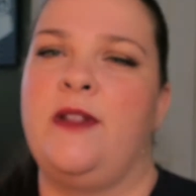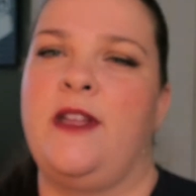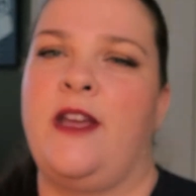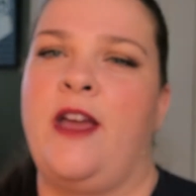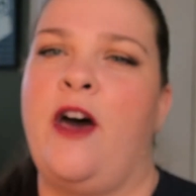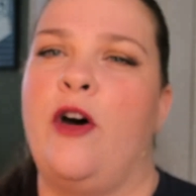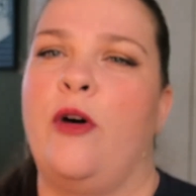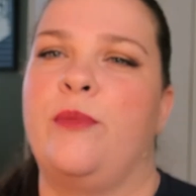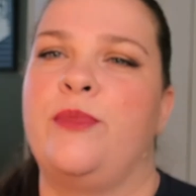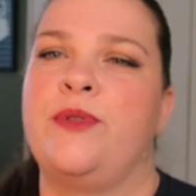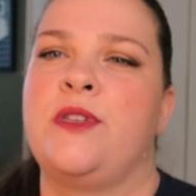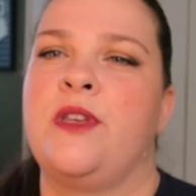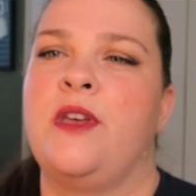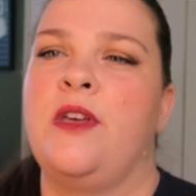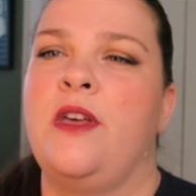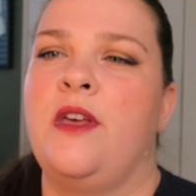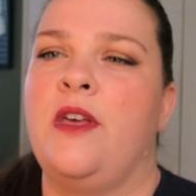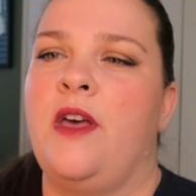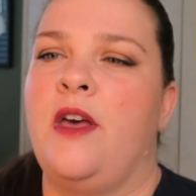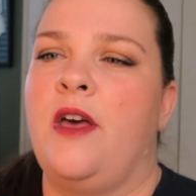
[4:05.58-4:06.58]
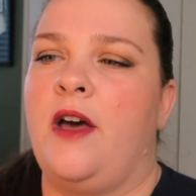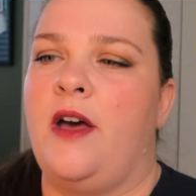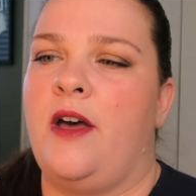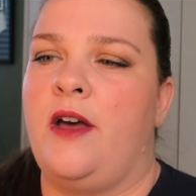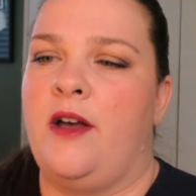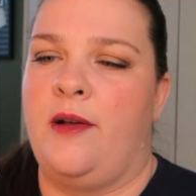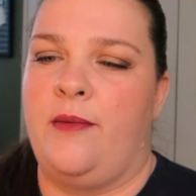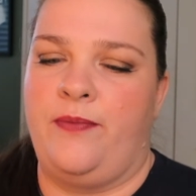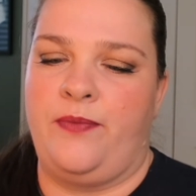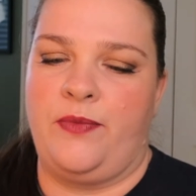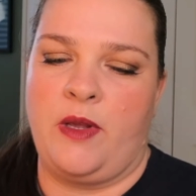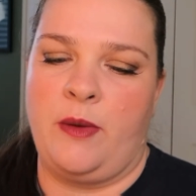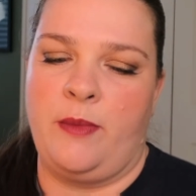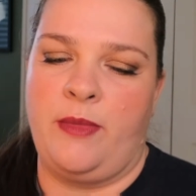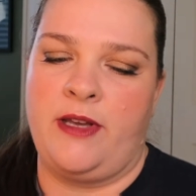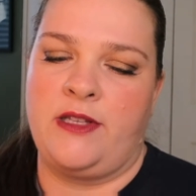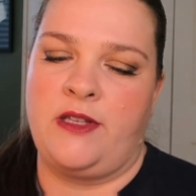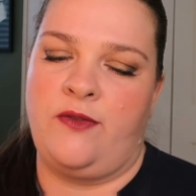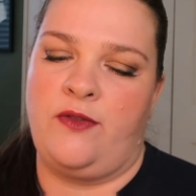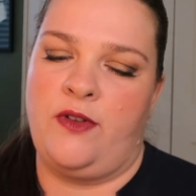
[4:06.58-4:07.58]
really helps
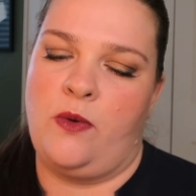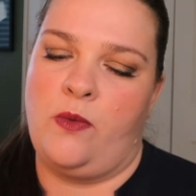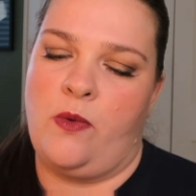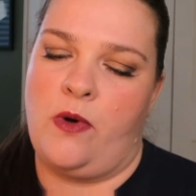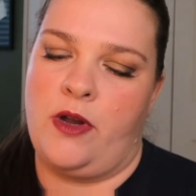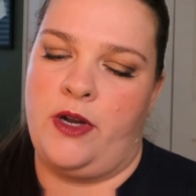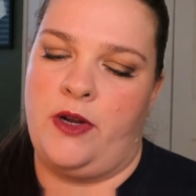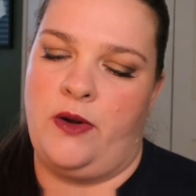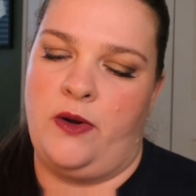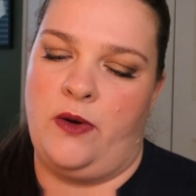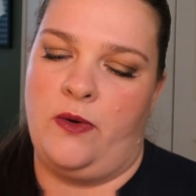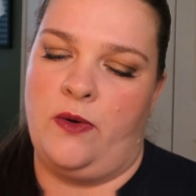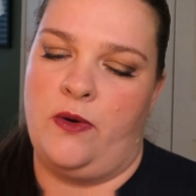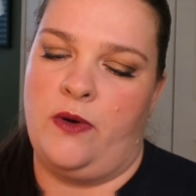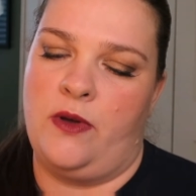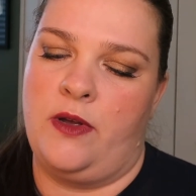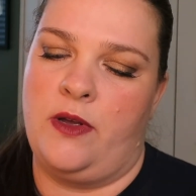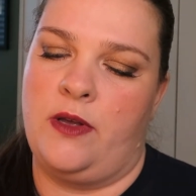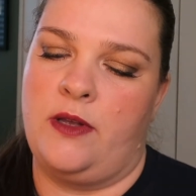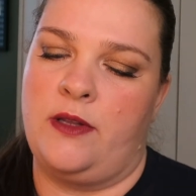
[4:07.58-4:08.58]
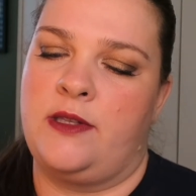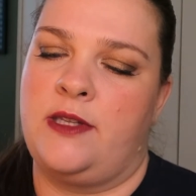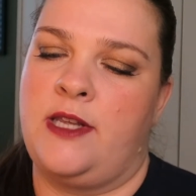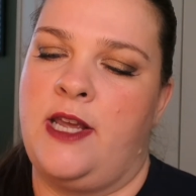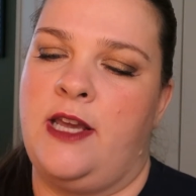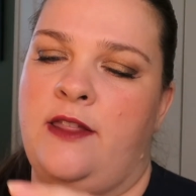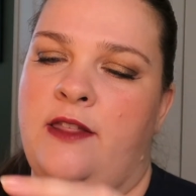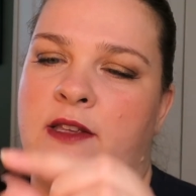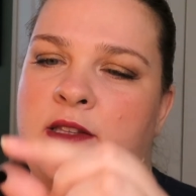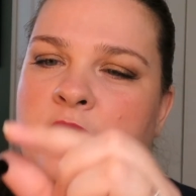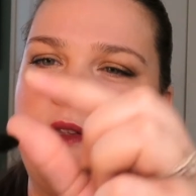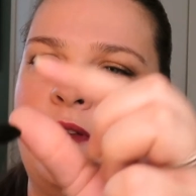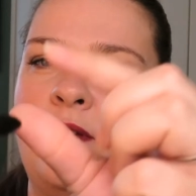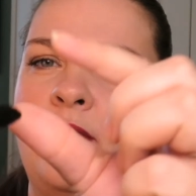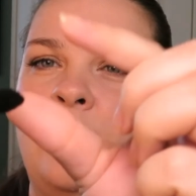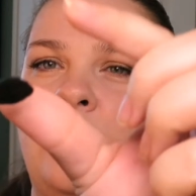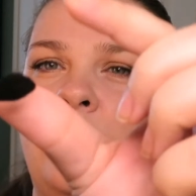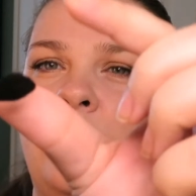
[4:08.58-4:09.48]
because if you want to take this